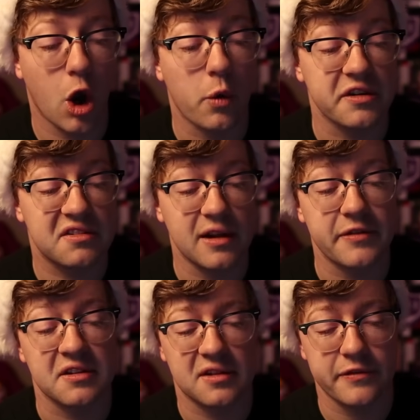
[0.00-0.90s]
Oh, it's
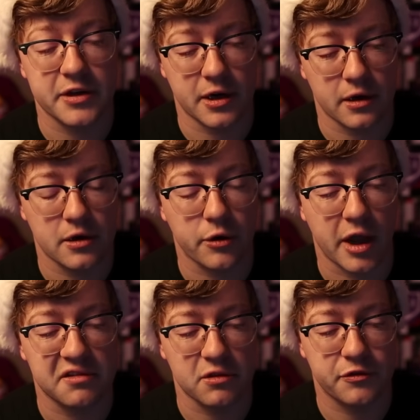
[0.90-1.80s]
seven, seven here.
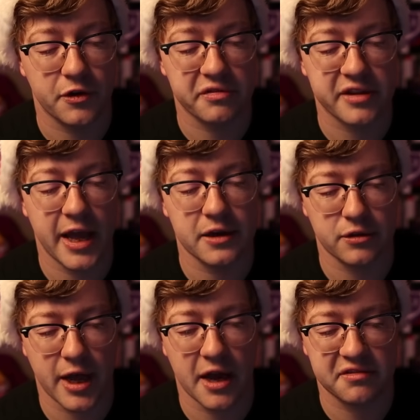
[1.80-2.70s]
Okay, so first
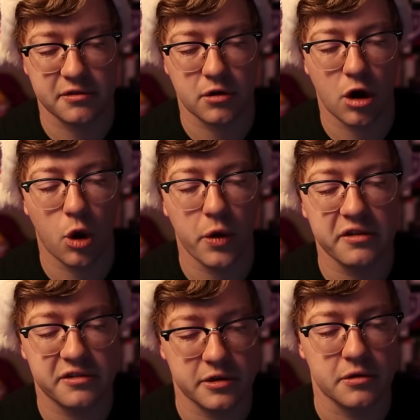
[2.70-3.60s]
and last are
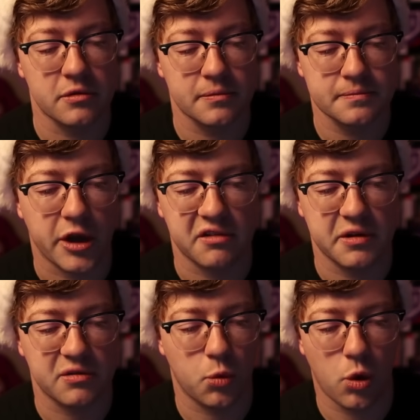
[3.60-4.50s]
always two. Okay, so
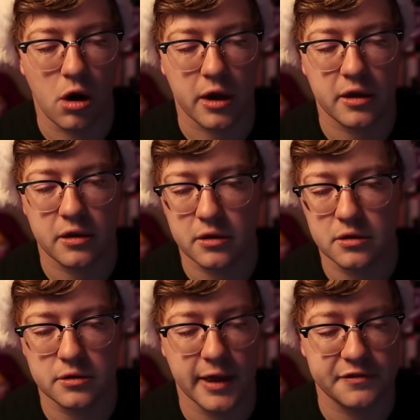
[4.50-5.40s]
we just walk
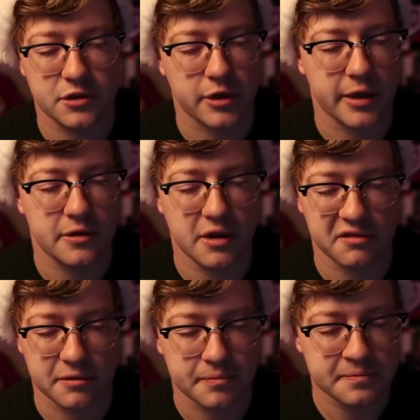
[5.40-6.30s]
left to right,
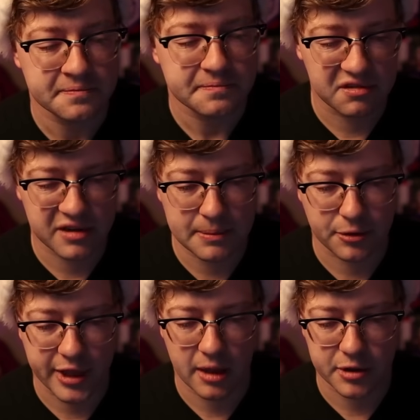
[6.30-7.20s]
easy. In this
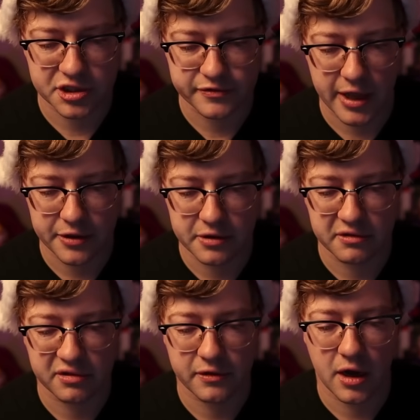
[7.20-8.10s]
example, the calibration
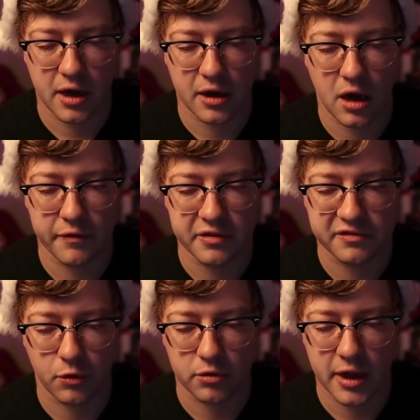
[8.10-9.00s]
values uh, of
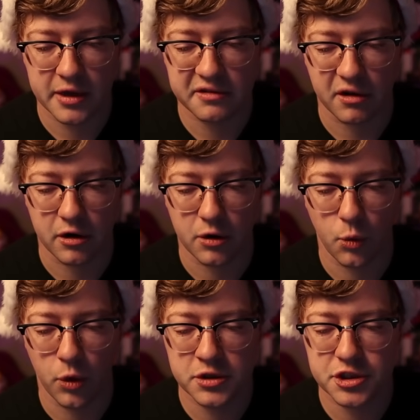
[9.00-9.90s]
these four lines are
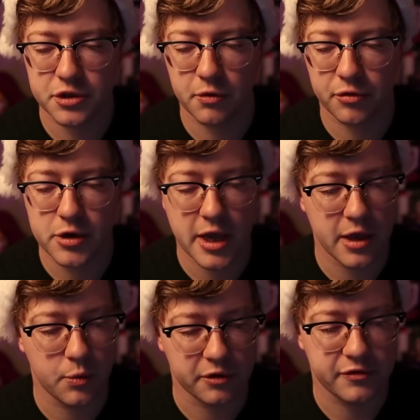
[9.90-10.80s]
one, two, three,
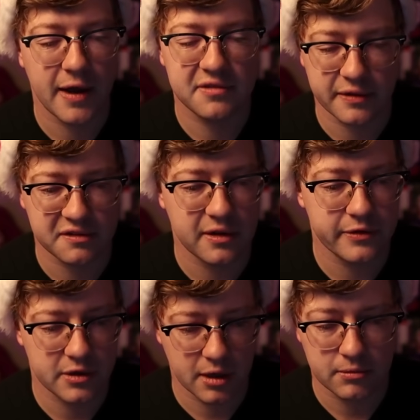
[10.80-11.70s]
eight, one, five, seven,
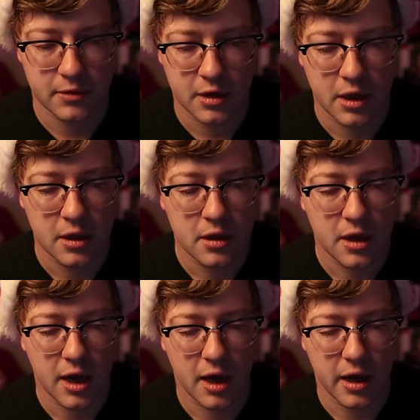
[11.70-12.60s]
seven, yep.
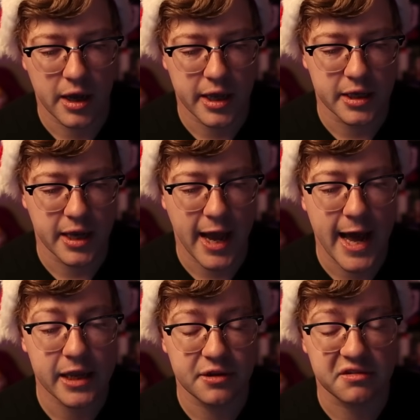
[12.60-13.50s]
Uh, and
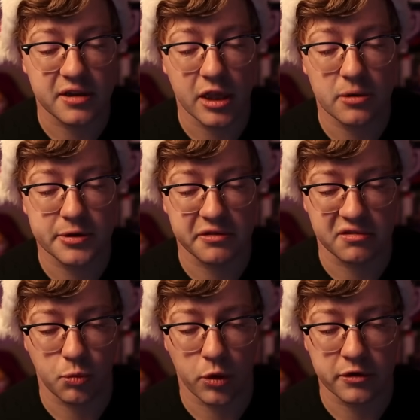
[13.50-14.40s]
adding these together
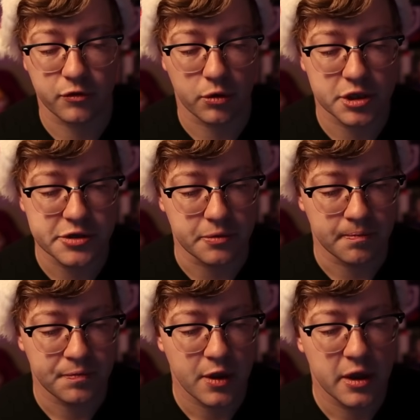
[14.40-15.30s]
produces one, four, two.
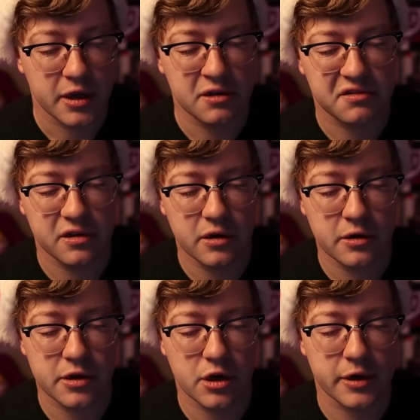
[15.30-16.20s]

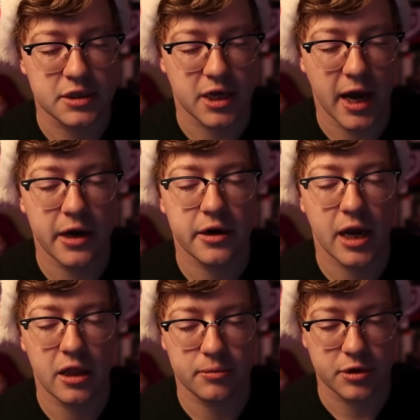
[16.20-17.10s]
Consider your entire
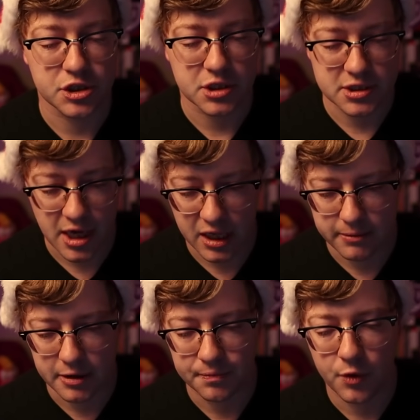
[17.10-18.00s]
calibration
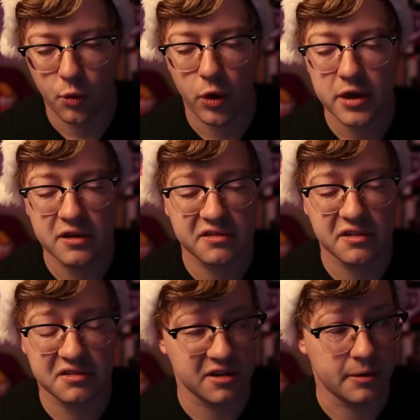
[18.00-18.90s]
document. What is
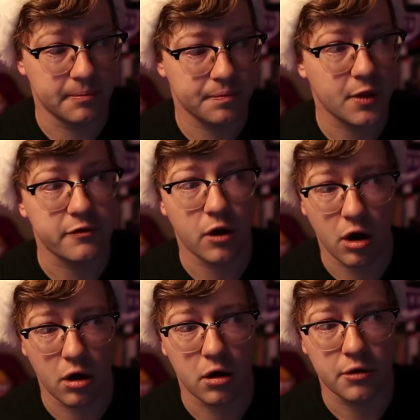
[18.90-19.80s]
the sum
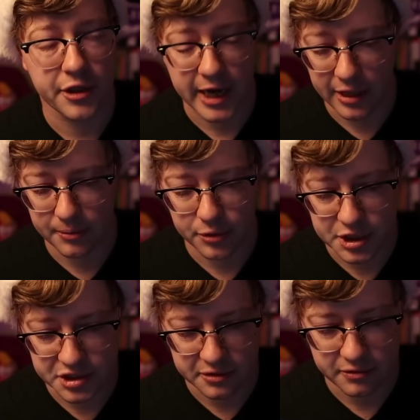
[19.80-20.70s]
of all the
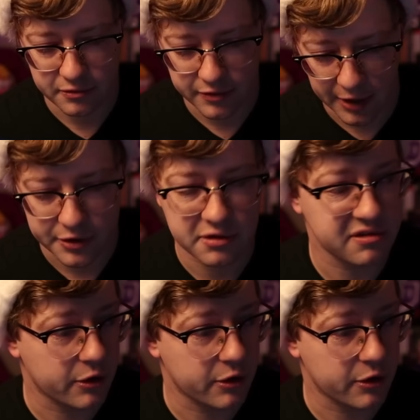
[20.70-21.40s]
calibration values?